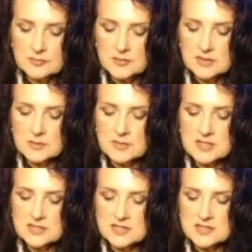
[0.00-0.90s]
The
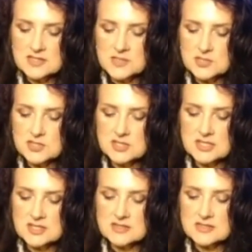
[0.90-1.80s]
misconception
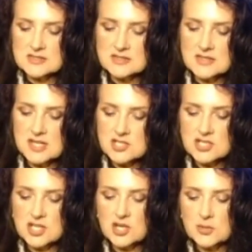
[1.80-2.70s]
is that
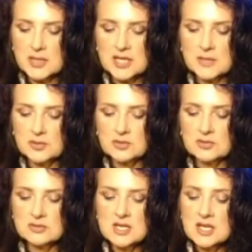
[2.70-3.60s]
shadow
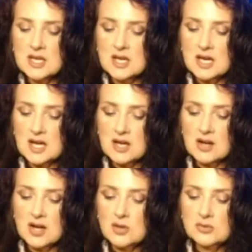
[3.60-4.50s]
people
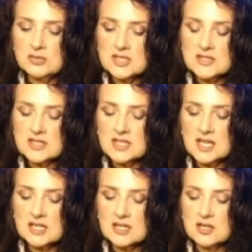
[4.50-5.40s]
are only the
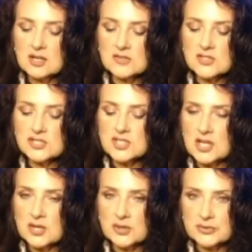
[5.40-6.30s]
colour of a
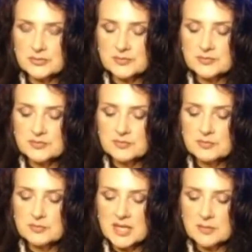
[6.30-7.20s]
shadow,
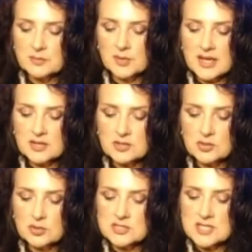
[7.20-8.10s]
being black
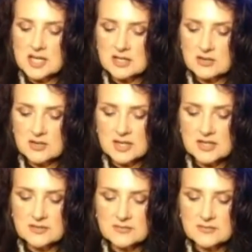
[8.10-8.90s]
or dark grey.